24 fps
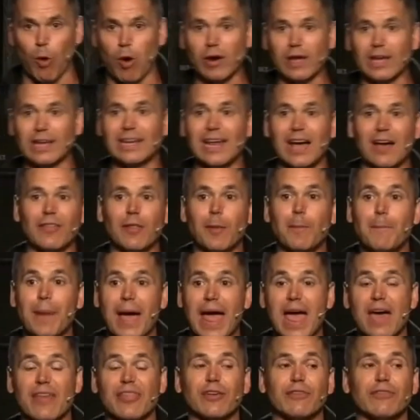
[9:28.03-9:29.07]
walking down the
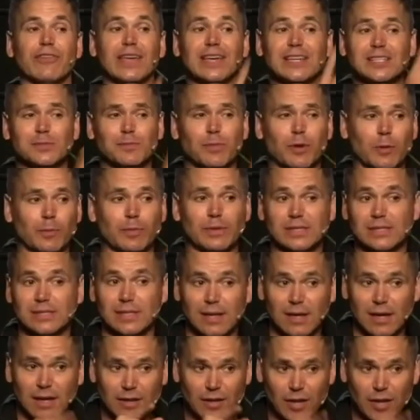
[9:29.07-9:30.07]
path of His purpose,